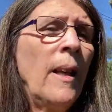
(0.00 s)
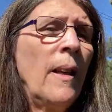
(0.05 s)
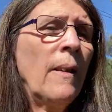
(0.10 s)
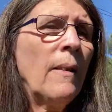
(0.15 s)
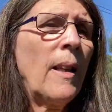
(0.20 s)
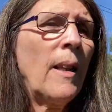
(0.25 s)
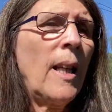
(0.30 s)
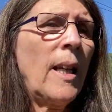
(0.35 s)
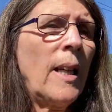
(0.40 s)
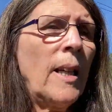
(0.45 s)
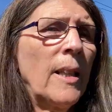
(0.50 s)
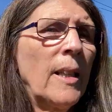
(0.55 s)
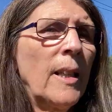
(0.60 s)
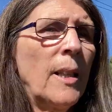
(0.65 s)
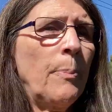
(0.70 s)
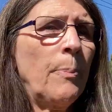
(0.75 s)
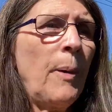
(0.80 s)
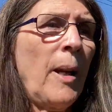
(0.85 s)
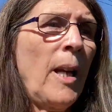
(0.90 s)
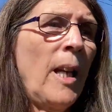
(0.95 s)
that
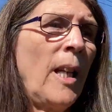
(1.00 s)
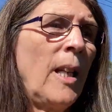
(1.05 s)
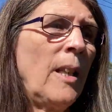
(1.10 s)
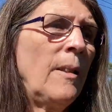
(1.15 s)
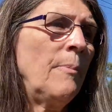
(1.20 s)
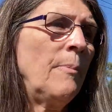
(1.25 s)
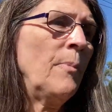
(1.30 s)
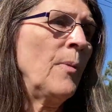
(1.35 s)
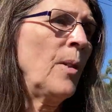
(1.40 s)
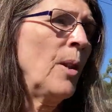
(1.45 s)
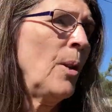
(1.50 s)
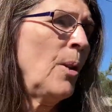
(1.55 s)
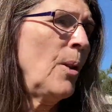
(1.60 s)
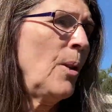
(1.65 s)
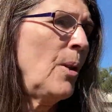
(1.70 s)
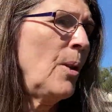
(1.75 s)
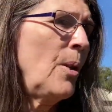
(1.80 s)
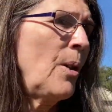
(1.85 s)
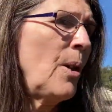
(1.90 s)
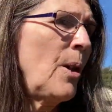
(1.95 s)
it's been,
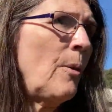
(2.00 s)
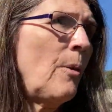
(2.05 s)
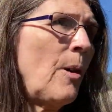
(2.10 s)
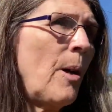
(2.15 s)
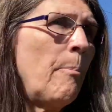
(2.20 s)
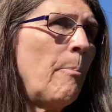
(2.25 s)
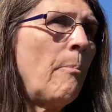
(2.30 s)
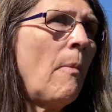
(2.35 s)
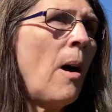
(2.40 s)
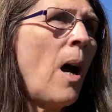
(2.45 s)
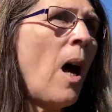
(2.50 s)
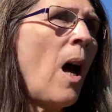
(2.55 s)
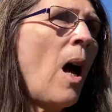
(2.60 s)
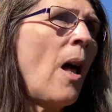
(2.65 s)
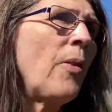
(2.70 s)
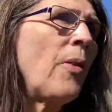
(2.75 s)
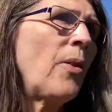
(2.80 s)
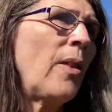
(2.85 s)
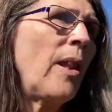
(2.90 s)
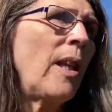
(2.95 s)
a
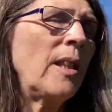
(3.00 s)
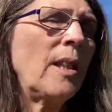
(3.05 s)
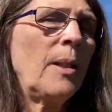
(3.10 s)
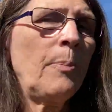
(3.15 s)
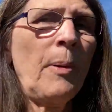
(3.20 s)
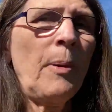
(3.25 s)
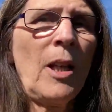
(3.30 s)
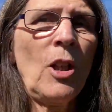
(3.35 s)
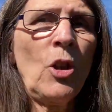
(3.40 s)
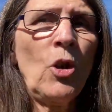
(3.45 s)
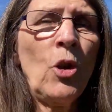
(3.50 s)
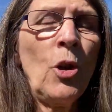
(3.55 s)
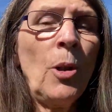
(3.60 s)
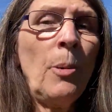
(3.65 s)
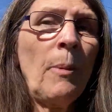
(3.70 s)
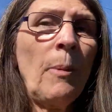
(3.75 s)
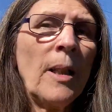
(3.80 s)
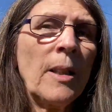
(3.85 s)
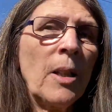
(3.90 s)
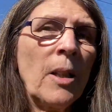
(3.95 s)
month, it's been 2
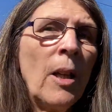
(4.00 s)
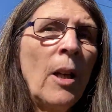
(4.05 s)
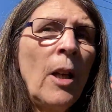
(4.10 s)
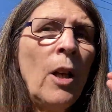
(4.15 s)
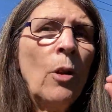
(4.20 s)
months,